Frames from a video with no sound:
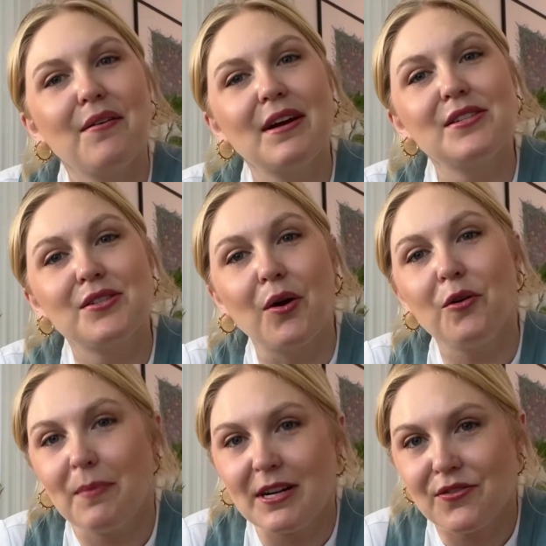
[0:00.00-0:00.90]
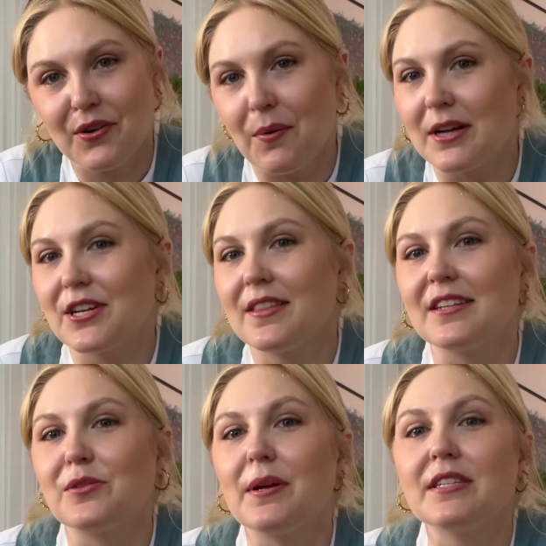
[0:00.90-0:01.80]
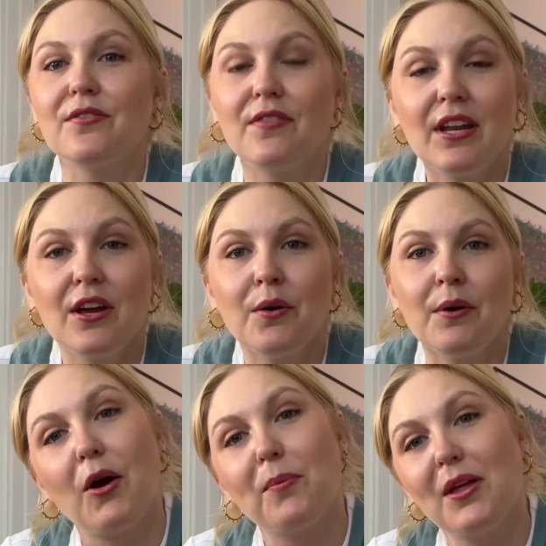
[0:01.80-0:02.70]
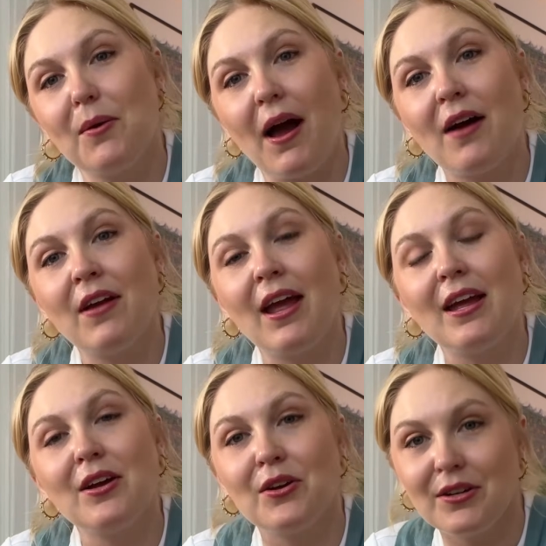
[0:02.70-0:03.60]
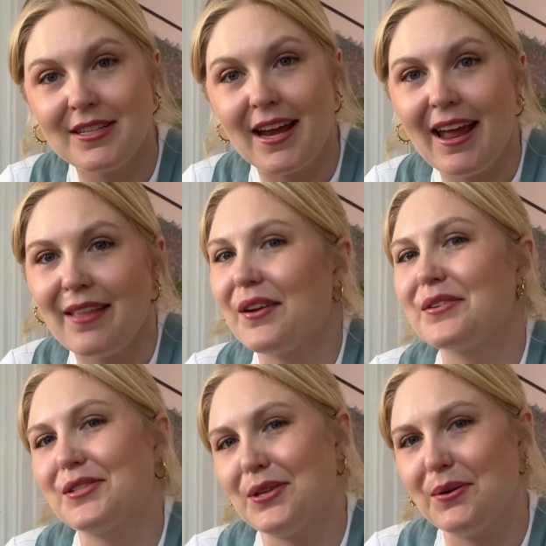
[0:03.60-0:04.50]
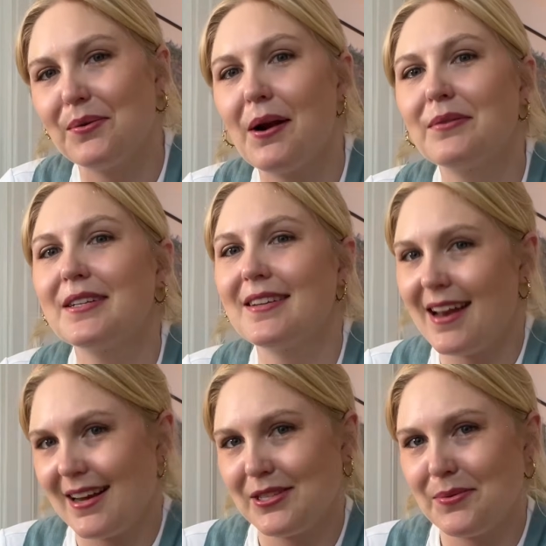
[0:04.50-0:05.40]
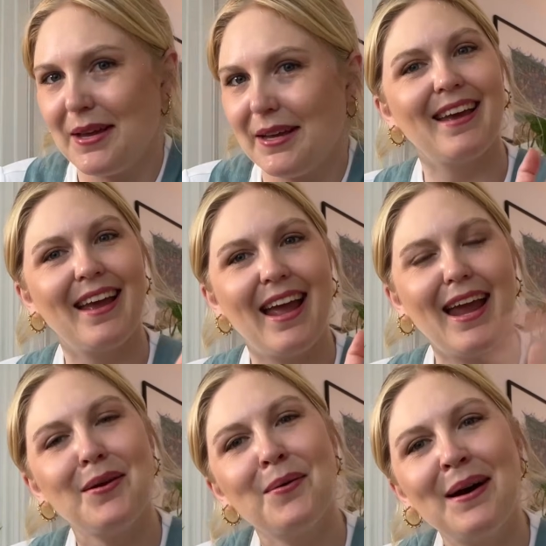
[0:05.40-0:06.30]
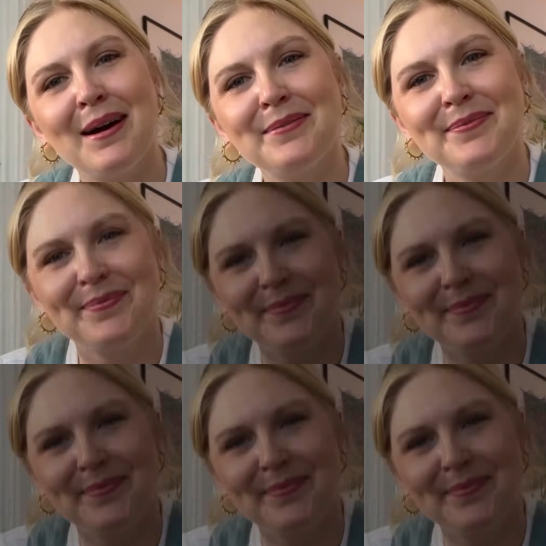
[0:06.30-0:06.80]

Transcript: guys so much for watching this week's video. I hope that you have a good day and that I'll see you around next week. Hej då!